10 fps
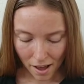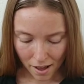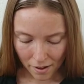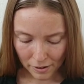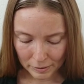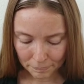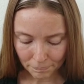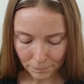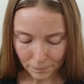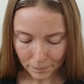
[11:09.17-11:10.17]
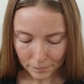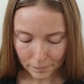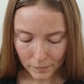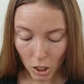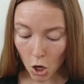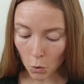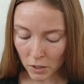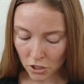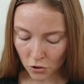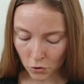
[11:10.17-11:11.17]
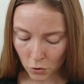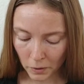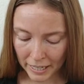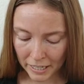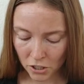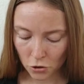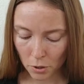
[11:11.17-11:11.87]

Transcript: Um, original green,